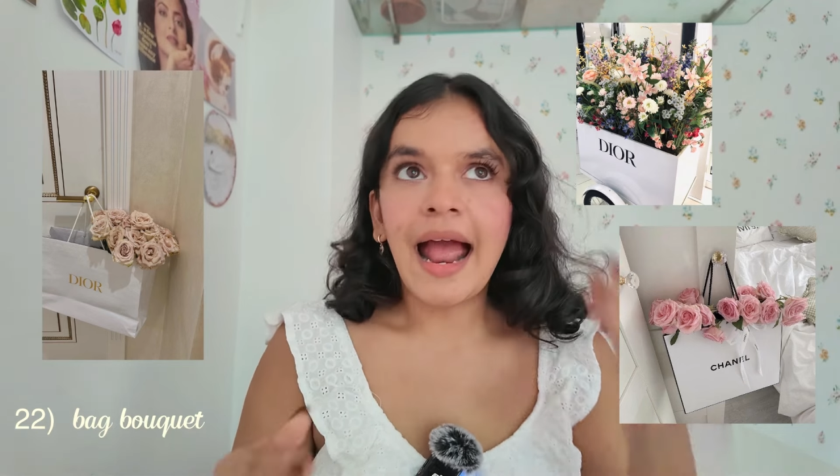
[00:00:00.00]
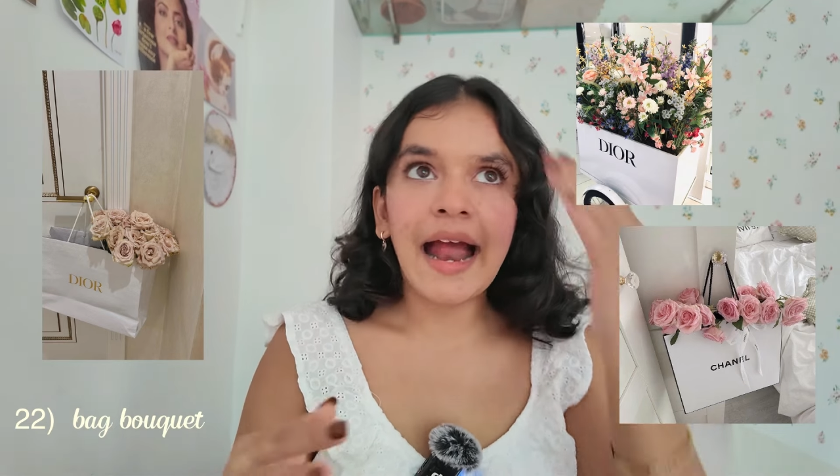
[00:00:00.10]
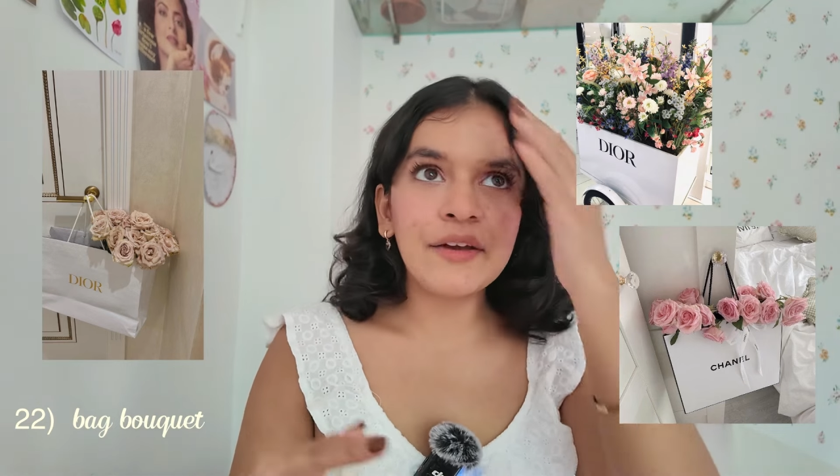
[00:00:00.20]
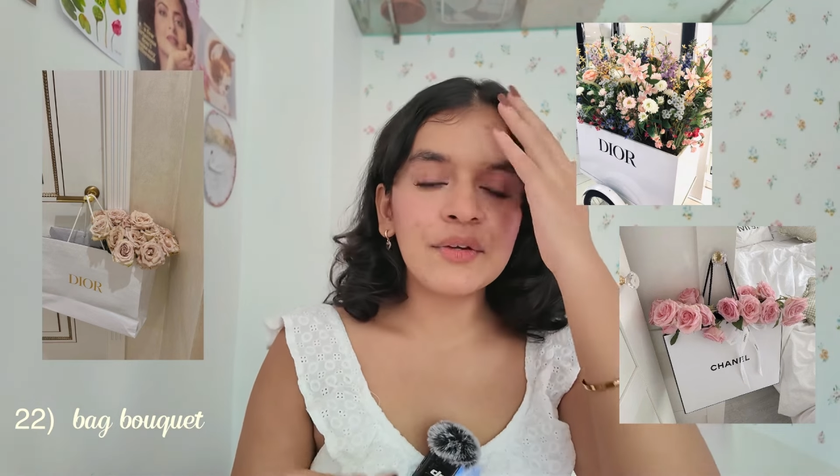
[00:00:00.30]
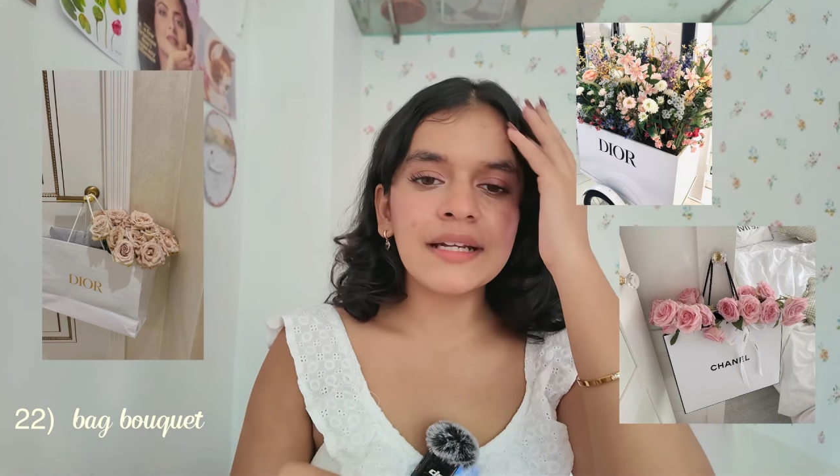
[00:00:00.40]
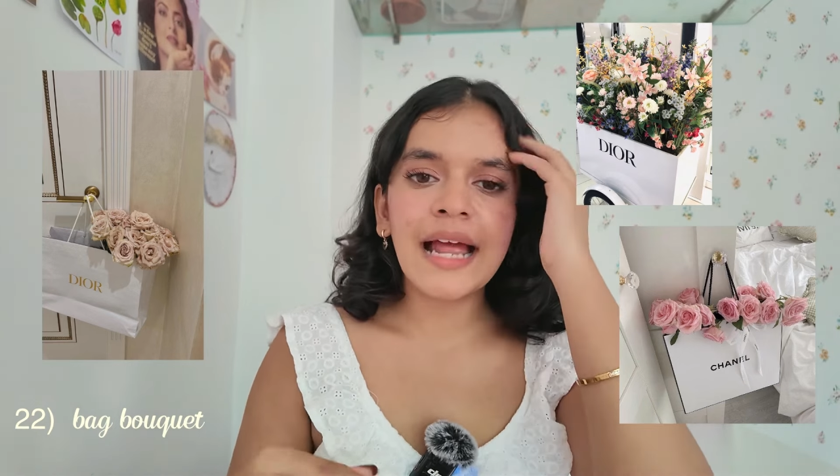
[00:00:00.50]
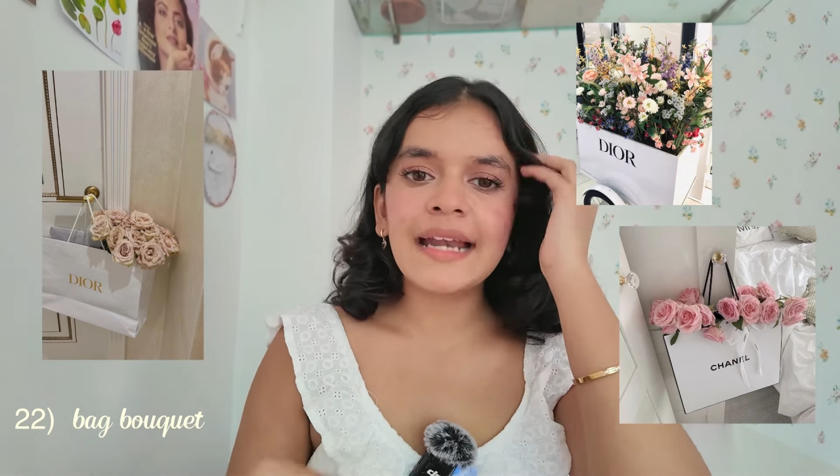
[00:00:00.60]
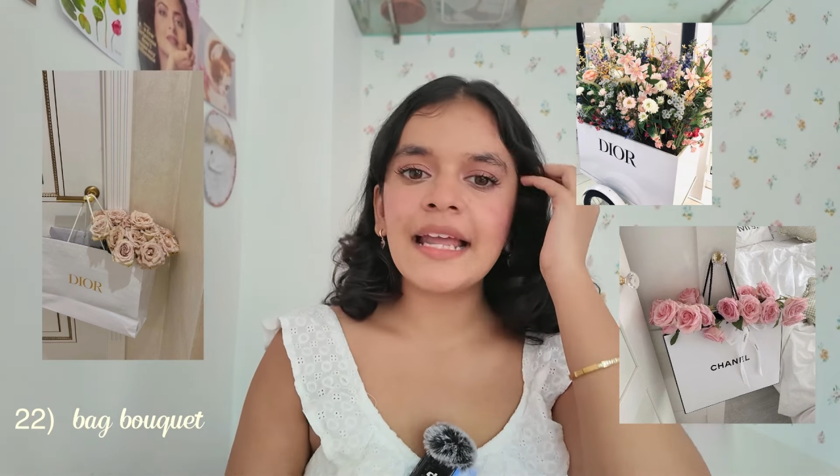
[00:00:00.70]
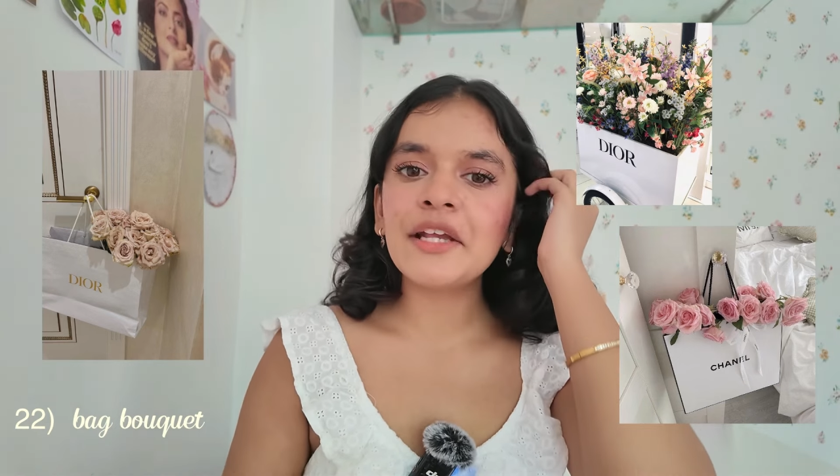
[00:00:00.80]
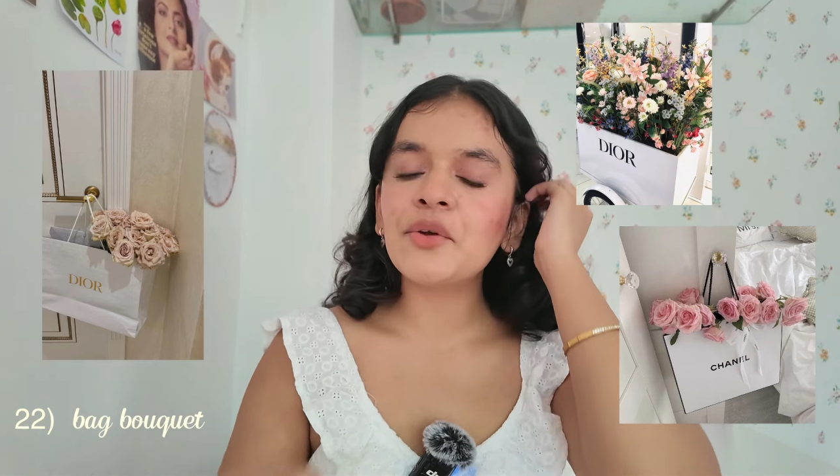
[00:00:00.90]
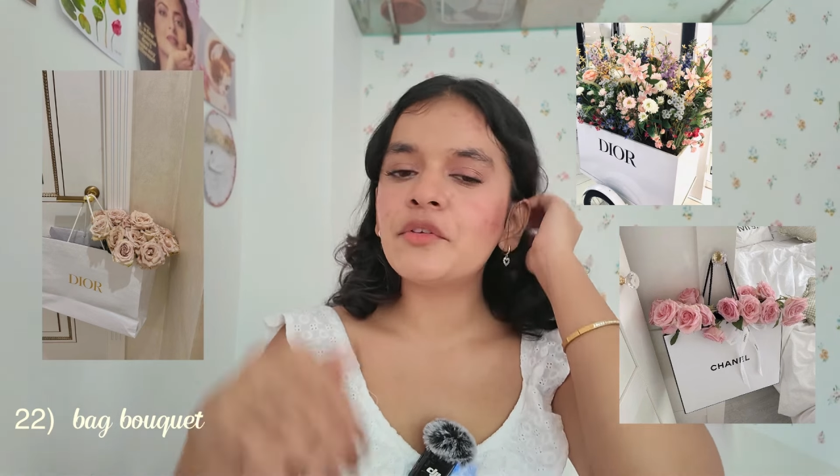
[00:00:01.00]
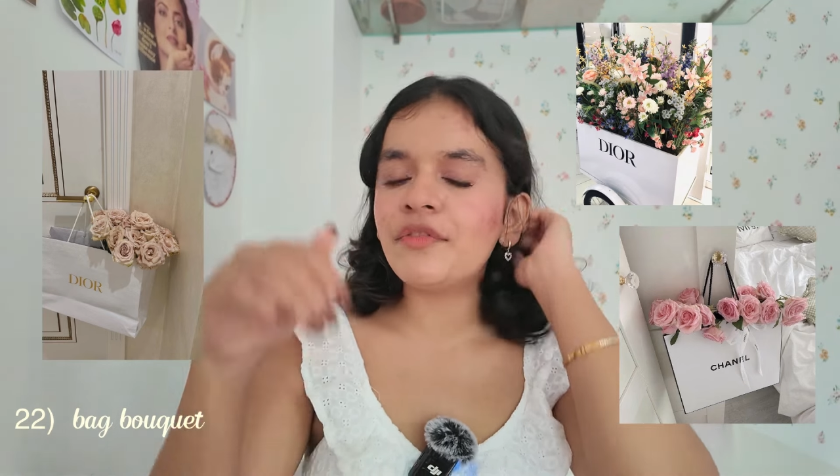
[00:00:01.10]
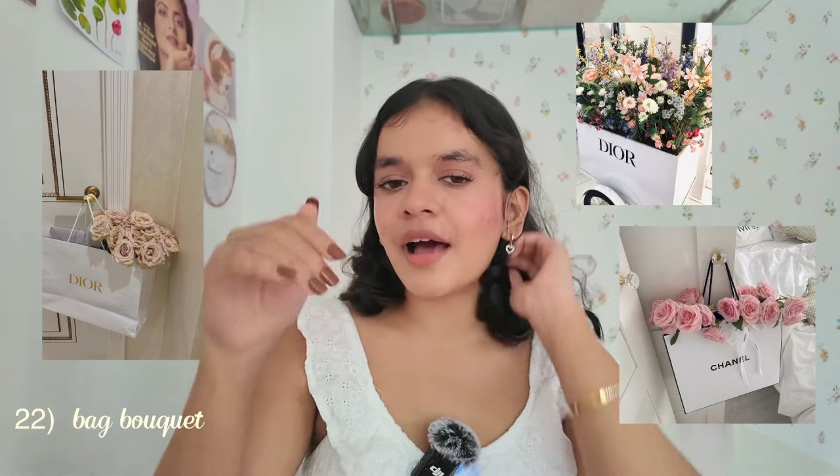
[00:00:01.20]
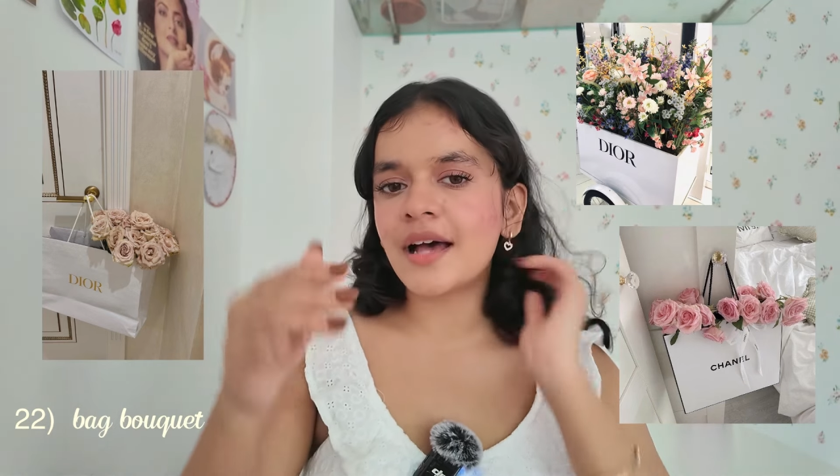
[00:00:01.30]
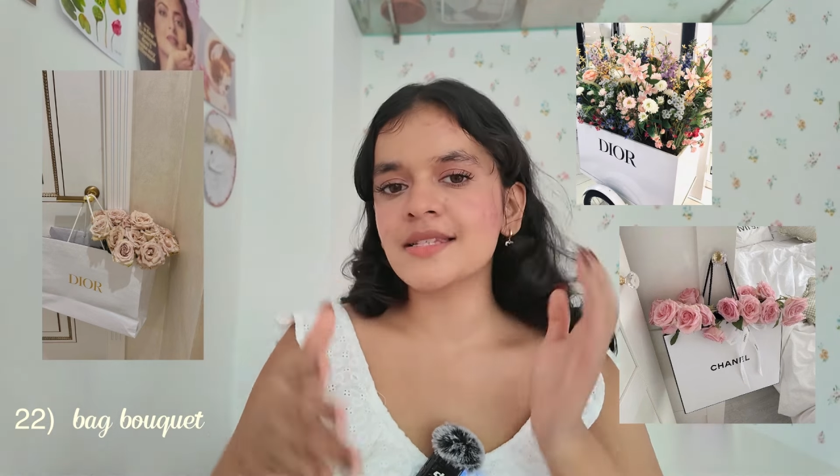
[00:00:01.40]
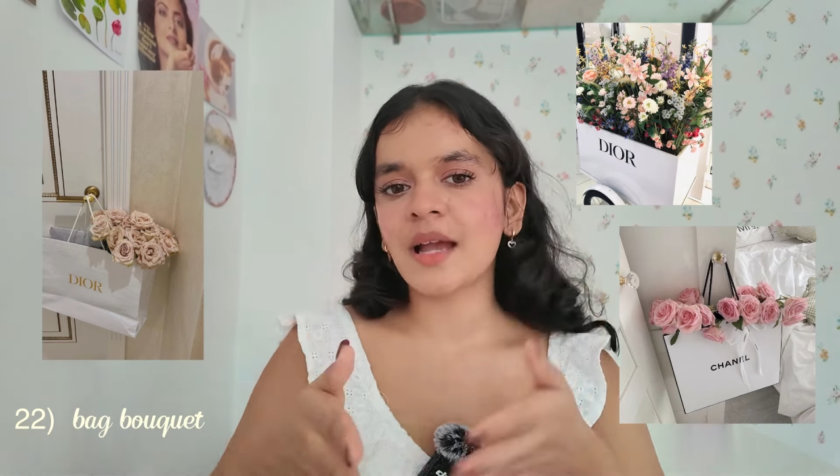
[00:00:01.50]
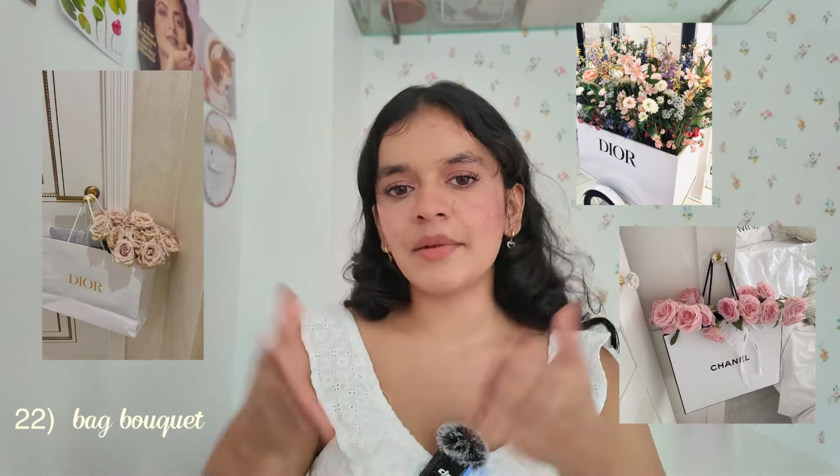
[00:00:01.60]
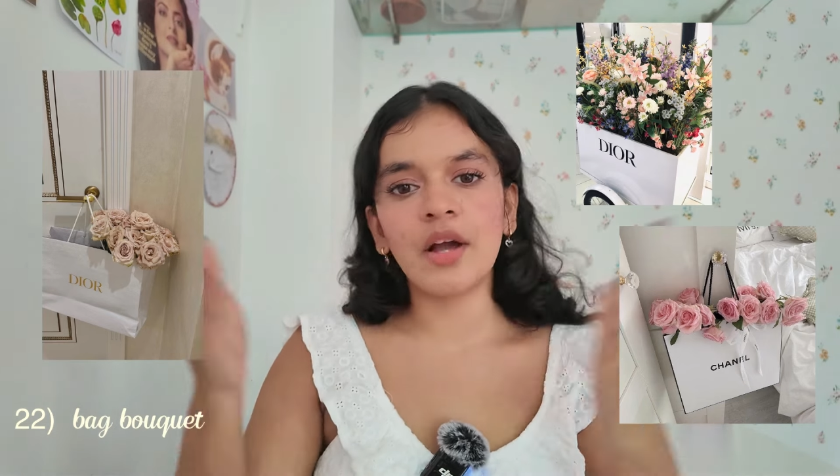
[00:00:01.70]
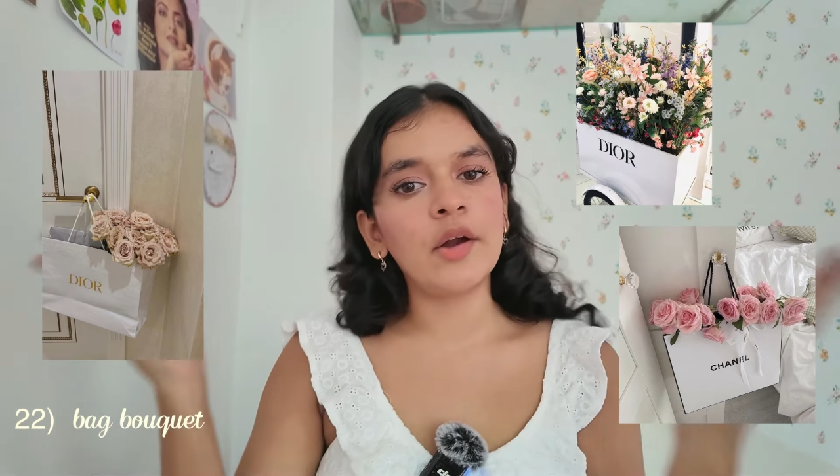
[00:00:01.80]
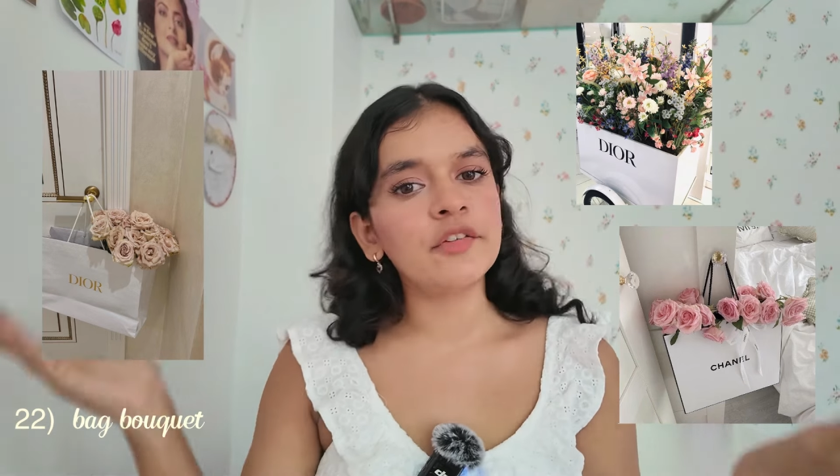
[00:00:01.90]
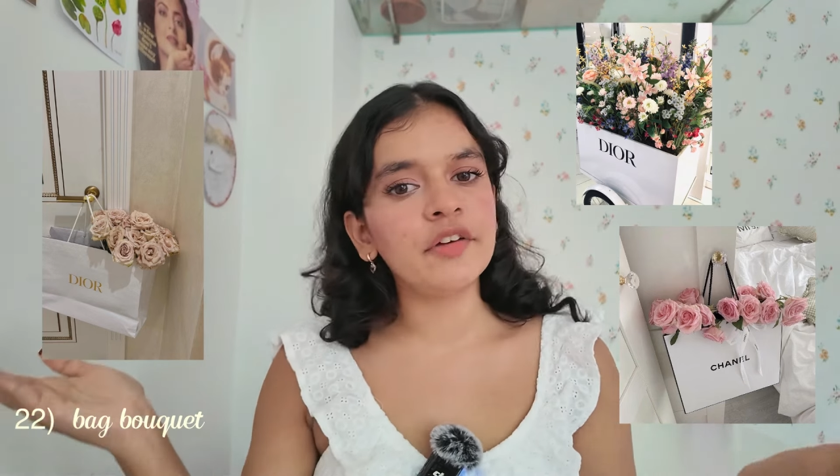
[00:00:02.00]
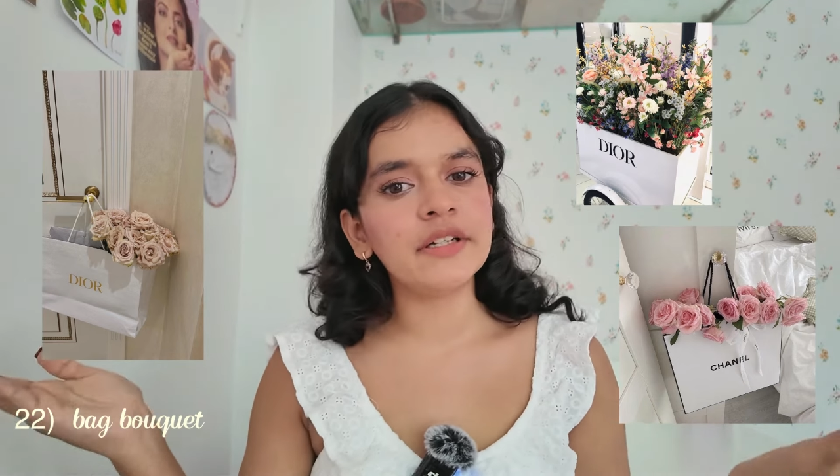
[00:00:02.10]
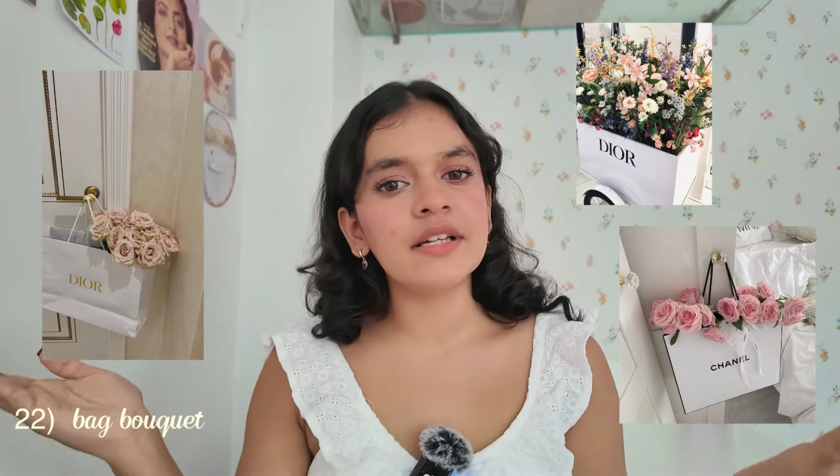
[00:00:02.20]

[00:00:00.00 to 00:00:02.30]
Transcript: and you can add like cute flowers coming out of it.